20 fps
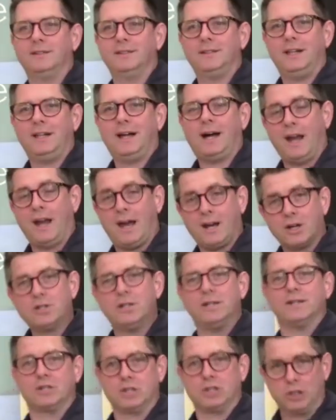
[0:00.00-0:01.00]
And actually,
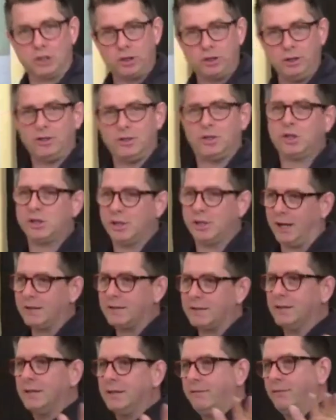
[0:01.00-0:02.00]
there's a good chance
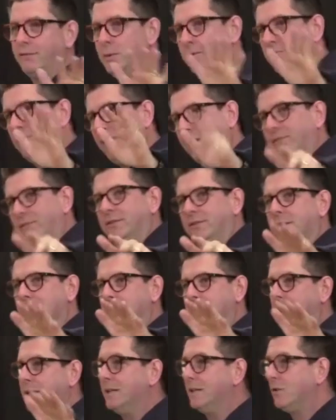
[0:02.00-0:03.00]
that if you invested the
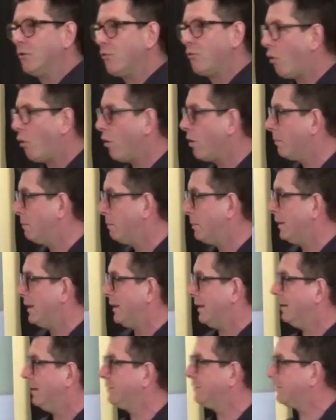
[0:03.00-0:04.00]
money in the wrong
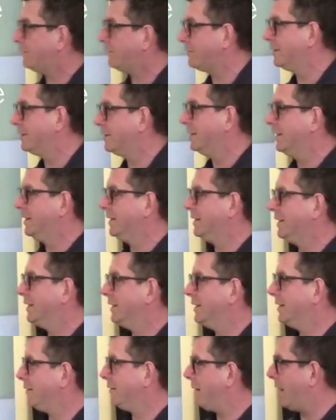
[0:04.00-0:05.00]
place,
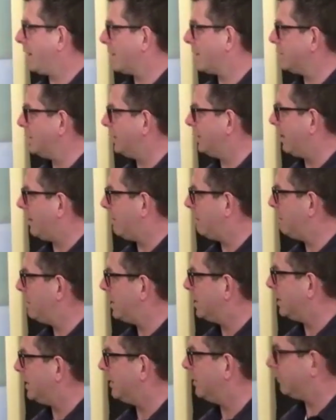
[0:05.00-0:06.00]
that actually that
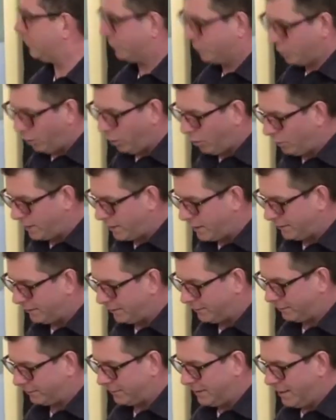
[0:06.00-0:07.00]
money has gone,
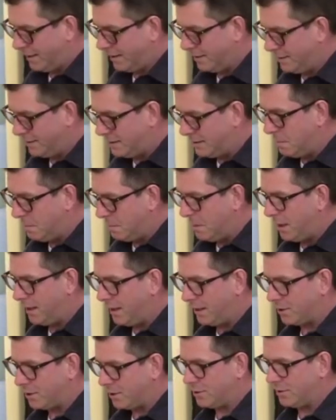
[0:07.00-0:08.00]
it's
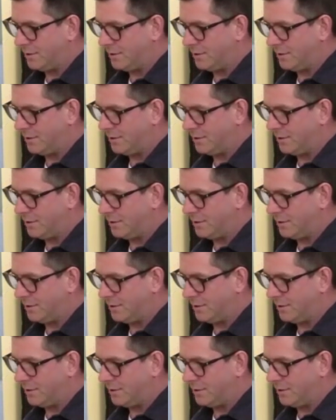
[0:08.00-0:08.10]
diminished.